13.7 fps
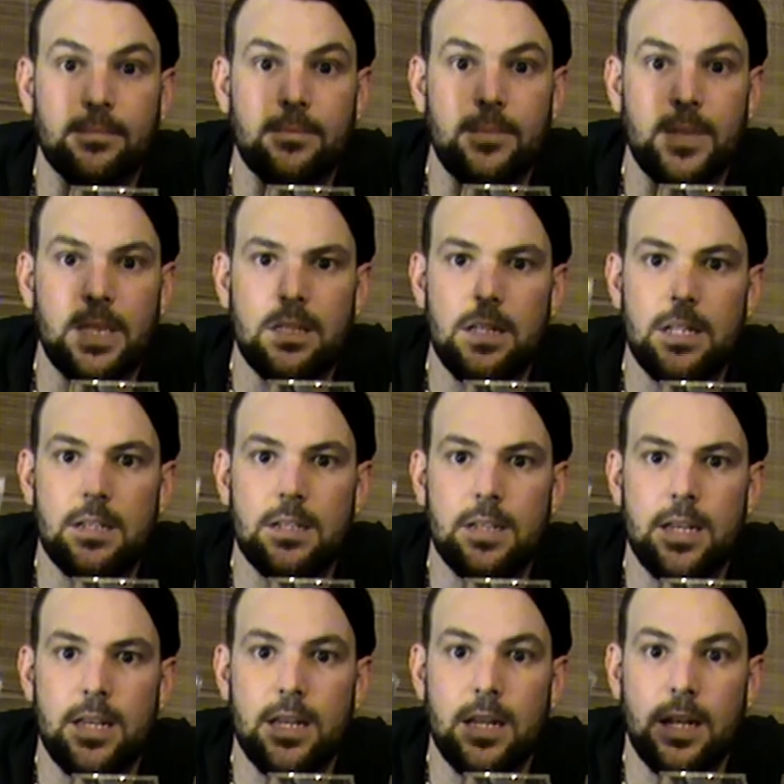Let's
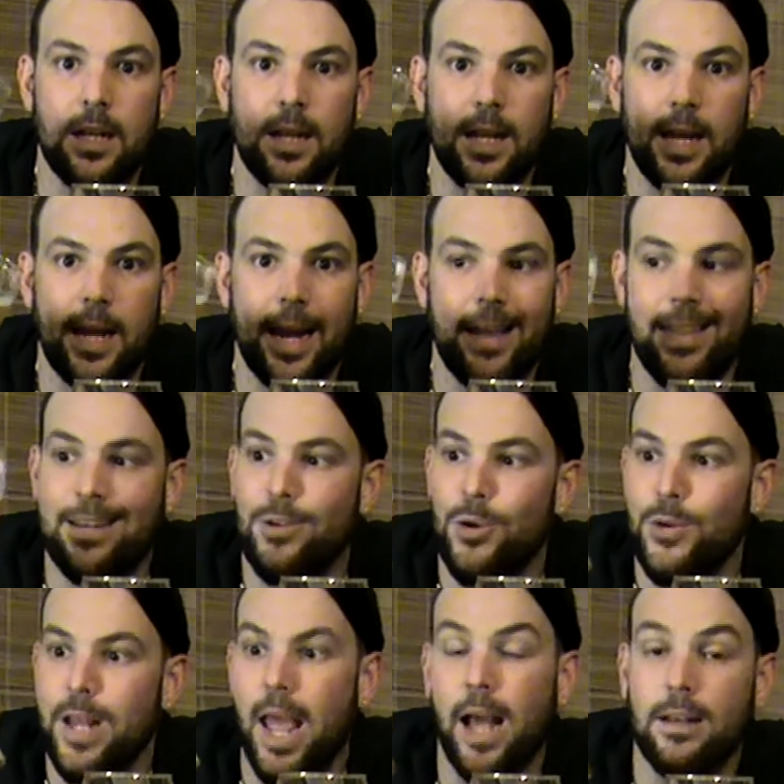see how they turned
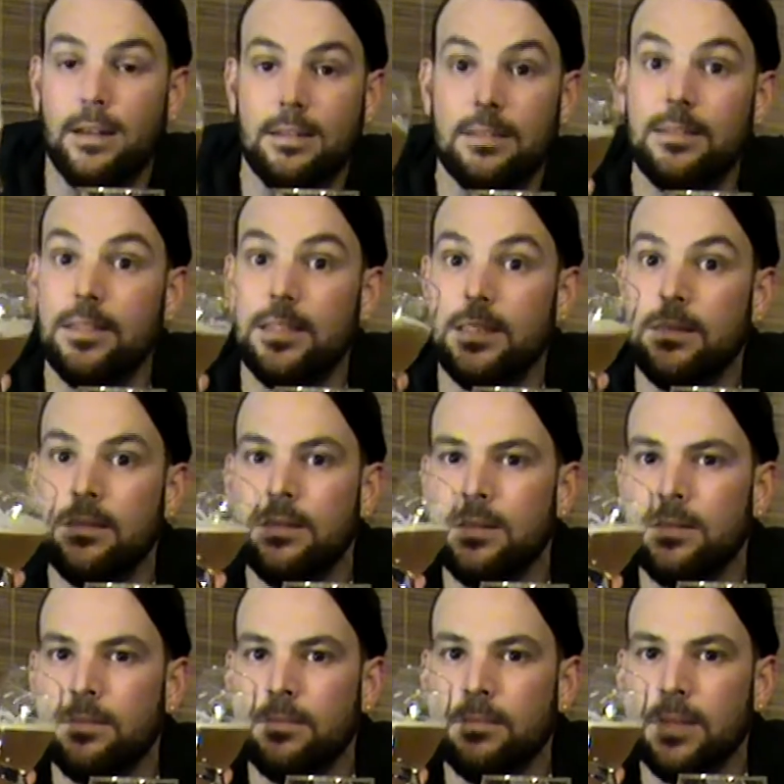out.
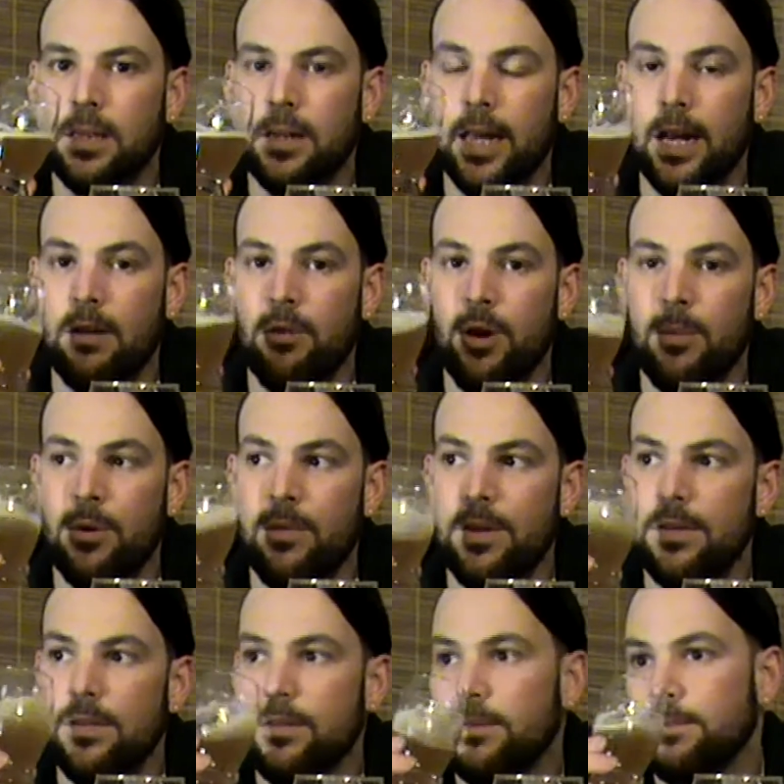Get an aroma on this.